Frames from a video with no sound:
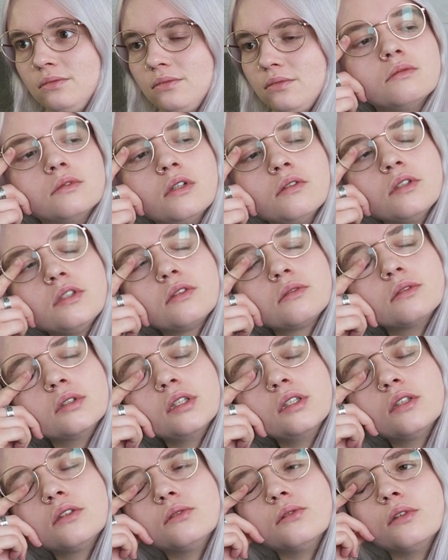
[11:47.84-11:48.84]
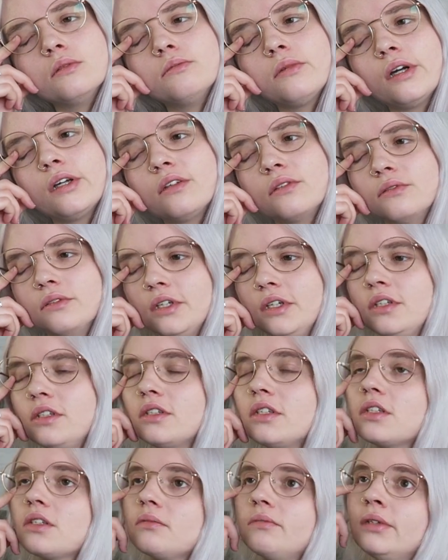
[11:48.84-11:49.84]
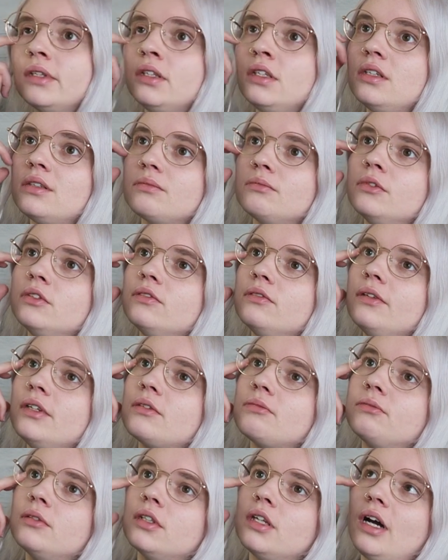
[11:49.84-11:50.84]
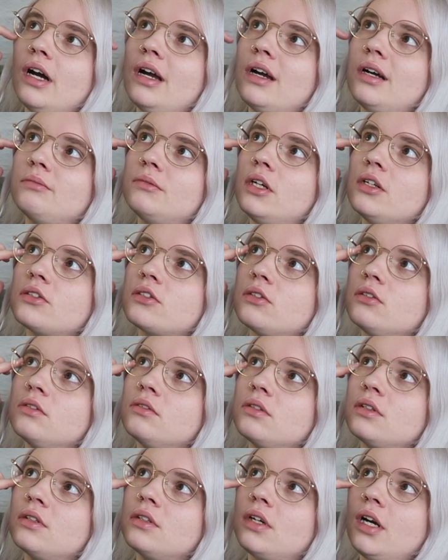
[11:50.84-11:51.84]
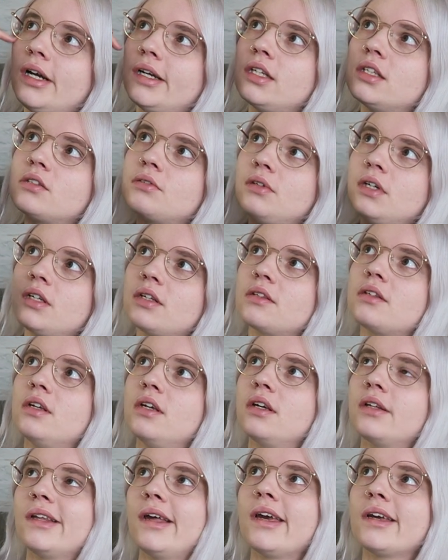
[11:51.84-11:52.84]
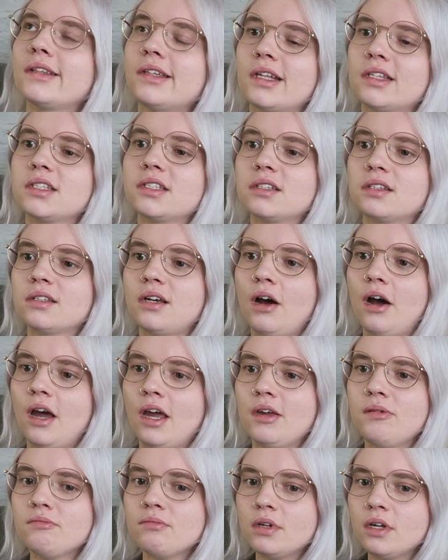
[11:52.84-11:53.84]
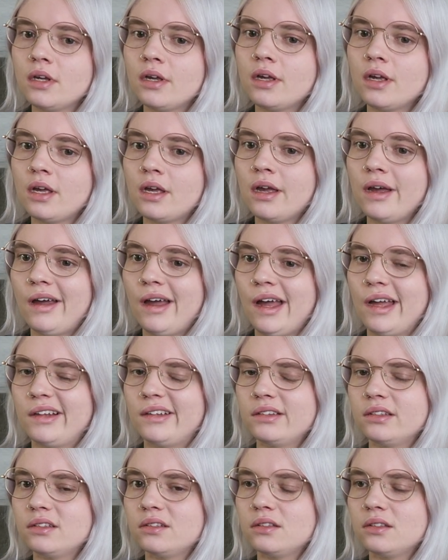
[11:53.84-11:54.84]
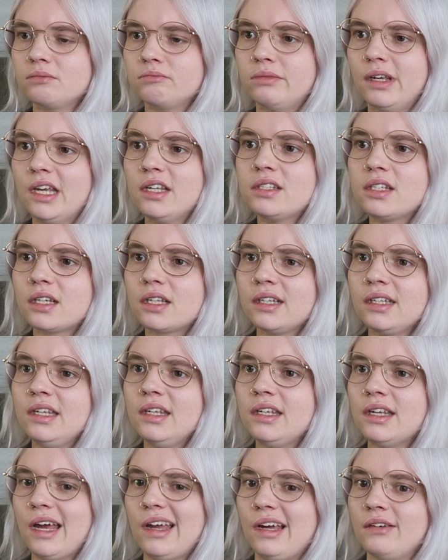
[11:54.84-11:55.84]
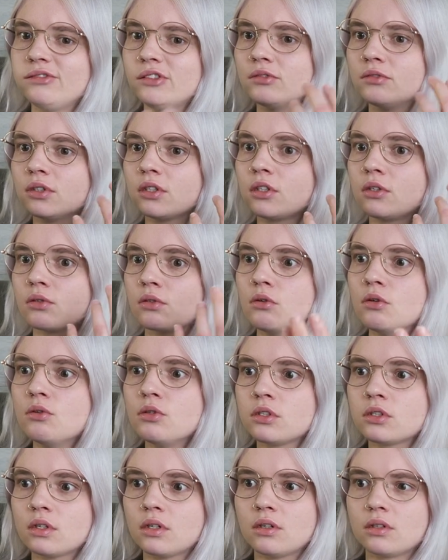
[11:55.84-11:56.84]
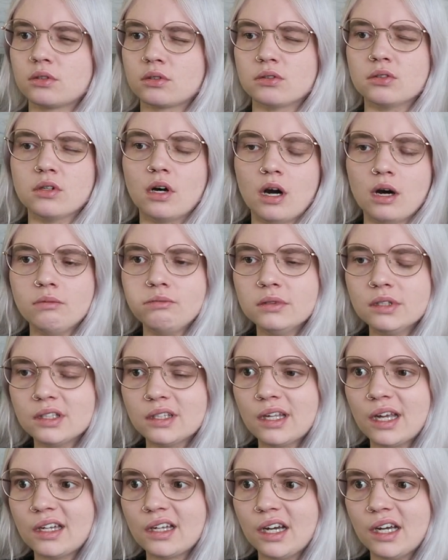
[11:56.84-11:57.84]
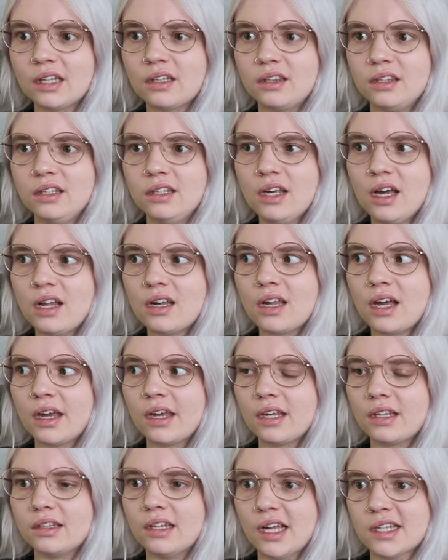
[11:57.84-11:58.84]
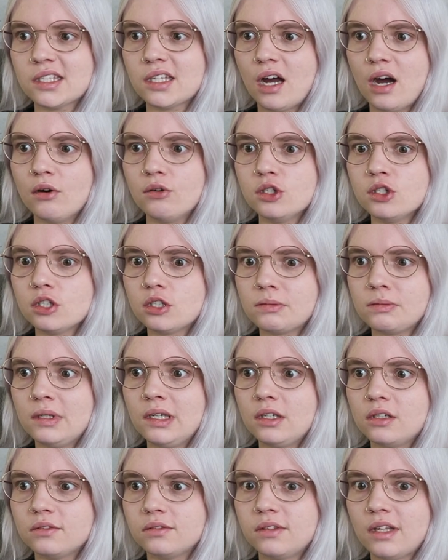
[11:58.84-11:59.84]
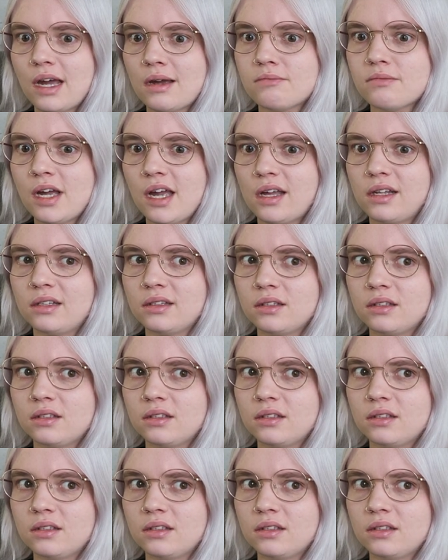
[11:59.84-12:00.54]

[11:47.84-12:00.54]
I'm always really annoyed by the racism in these movies, but I'm also kind of trying to think like that's the time. And basically everyone grew up with that idea, like that's how you speak of them and